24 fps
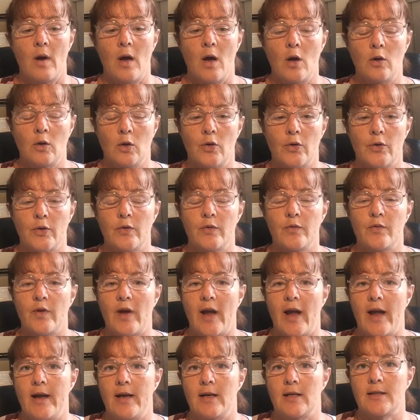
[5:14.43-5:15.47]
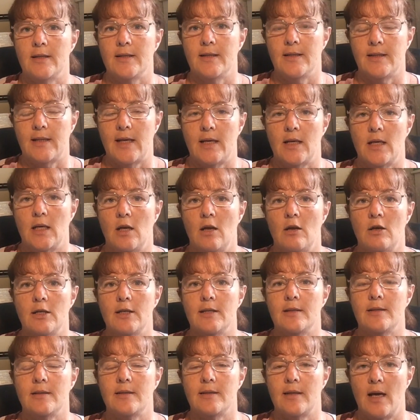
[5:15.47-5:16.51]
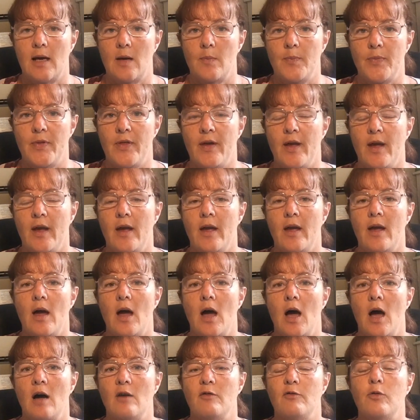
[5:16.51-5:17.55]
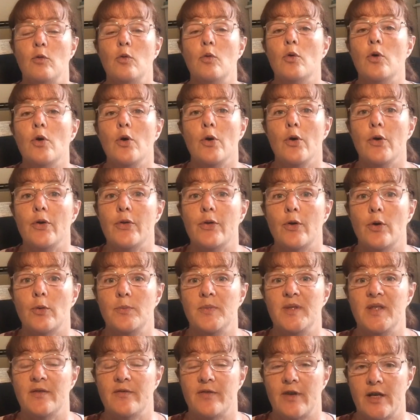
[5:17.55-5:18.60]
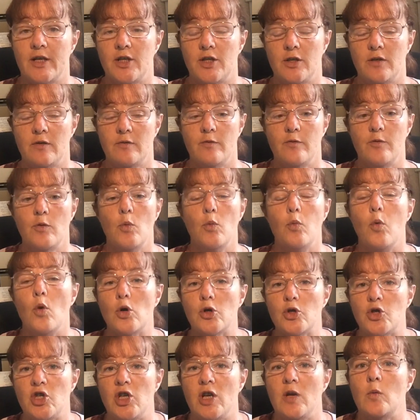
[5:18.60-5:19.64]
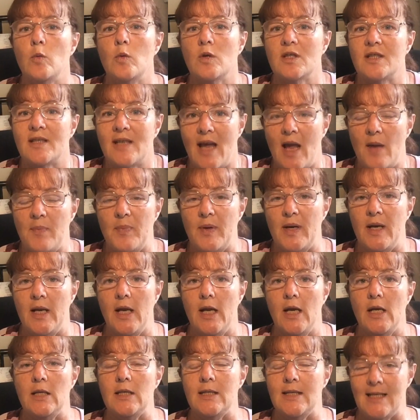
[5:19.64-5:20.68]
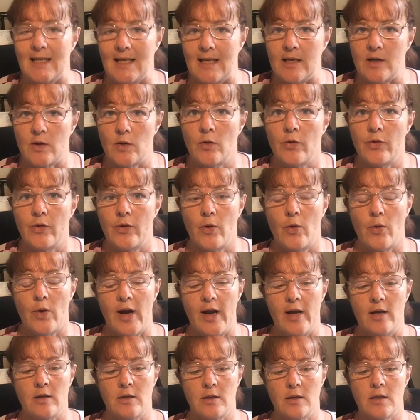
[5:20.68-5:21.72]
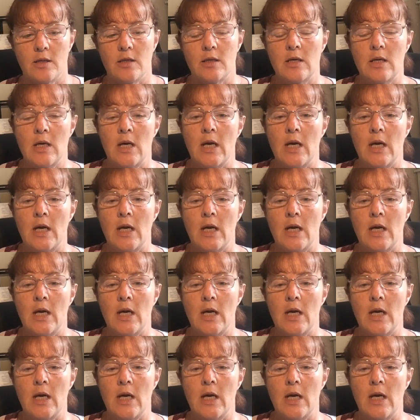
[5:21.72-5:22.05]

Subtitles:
A lot of our satellites up there are for Earth observation, for watching what's happening down on the ground.